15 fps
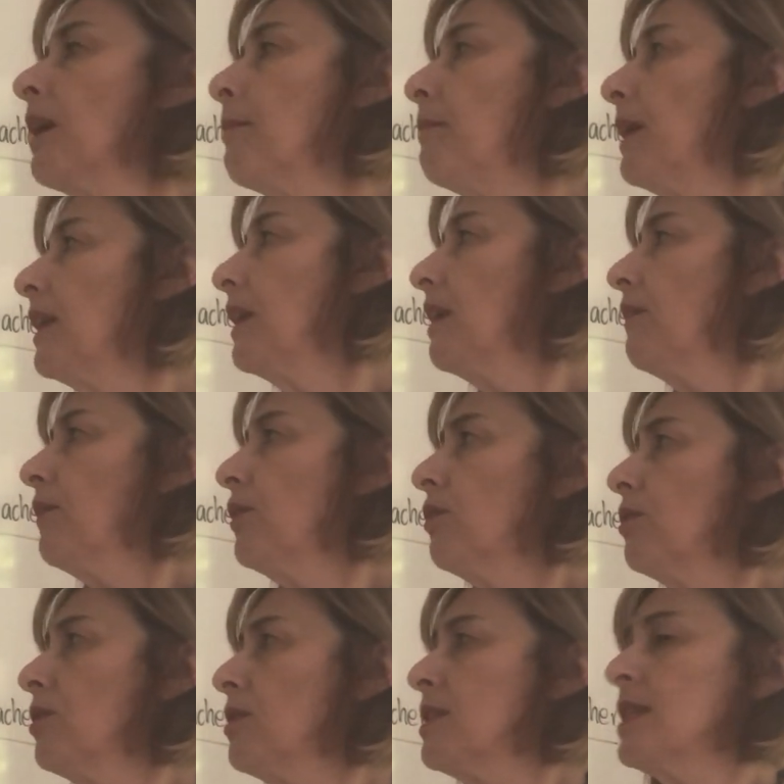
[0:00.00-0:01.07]
But if you're
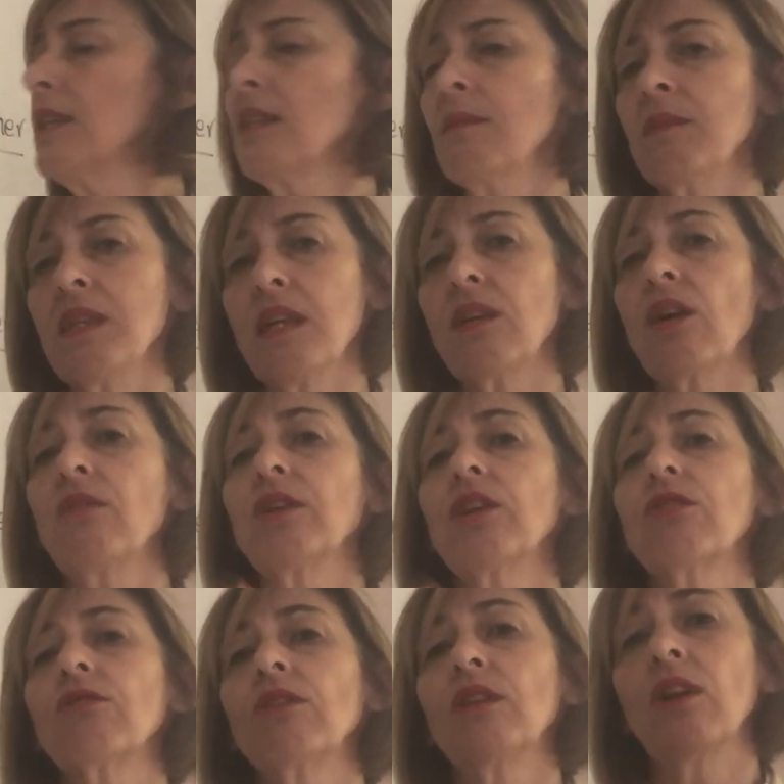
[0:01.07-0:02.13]
using them and they're going
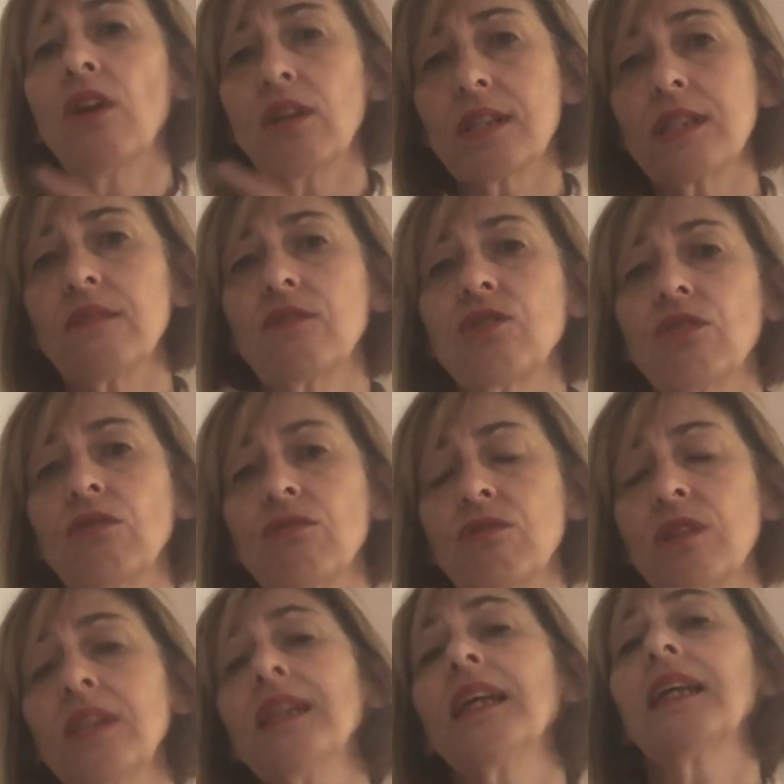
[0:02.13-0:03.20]
through lots of
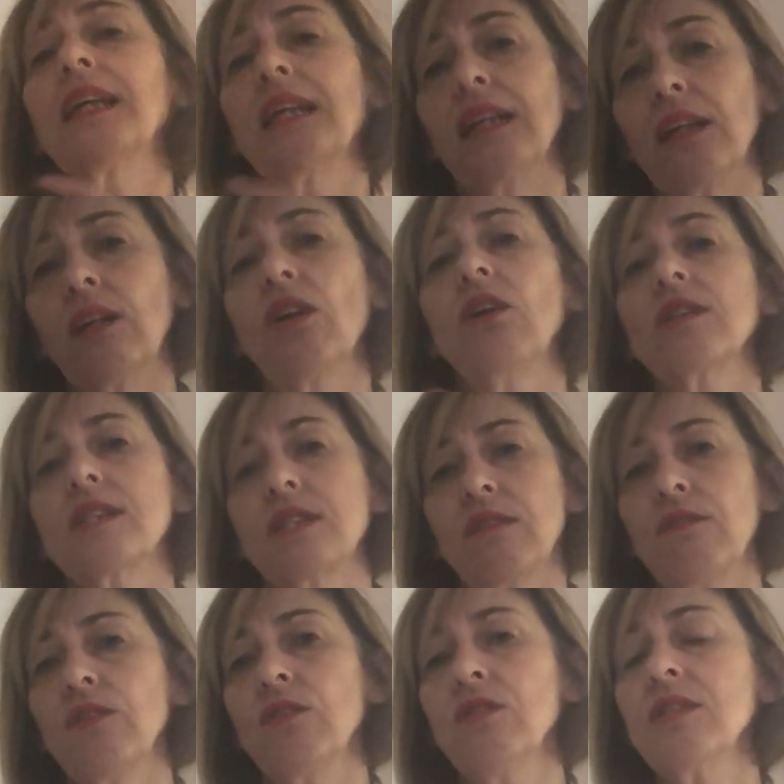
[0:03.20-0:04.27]
children and they're getting lots
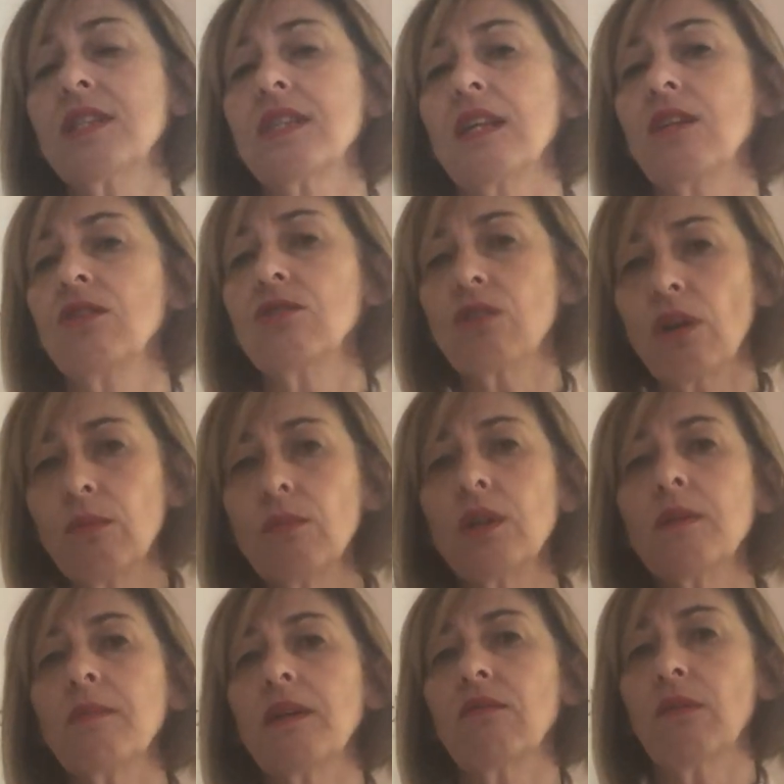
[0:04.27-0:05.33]
of use, then you don't
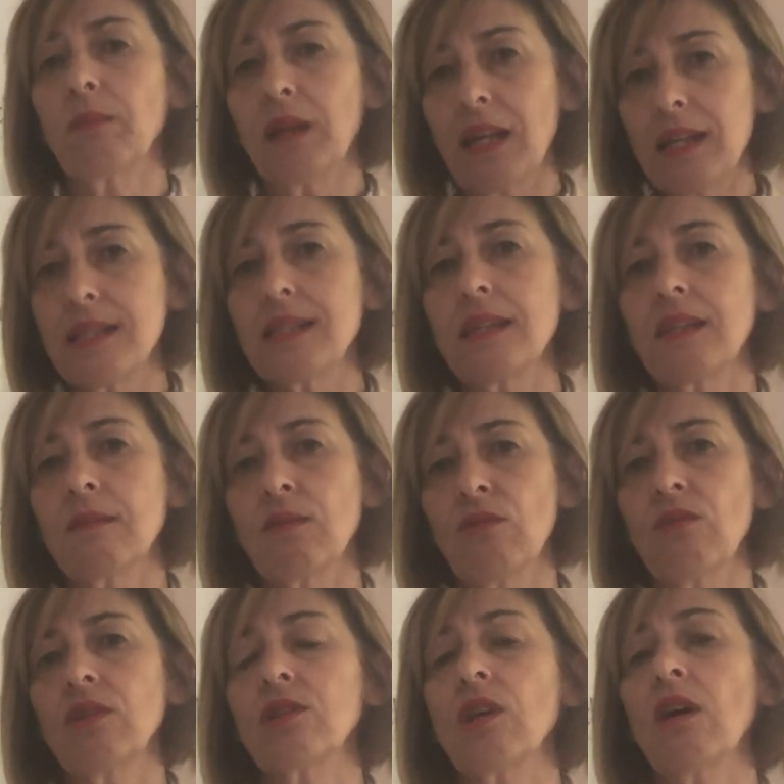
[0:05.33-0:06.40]
want to be replacing them
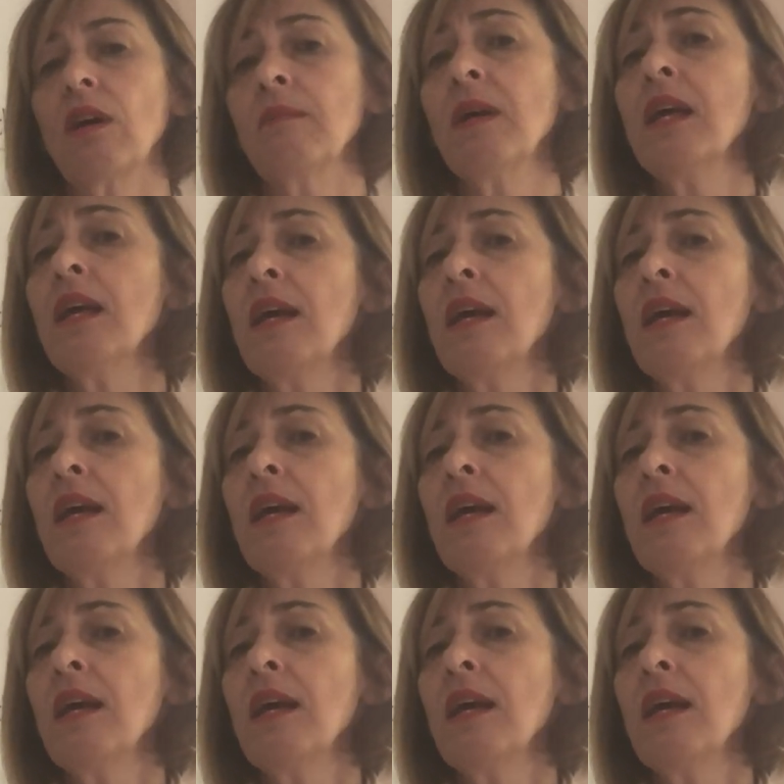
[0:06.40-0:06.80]
all the time.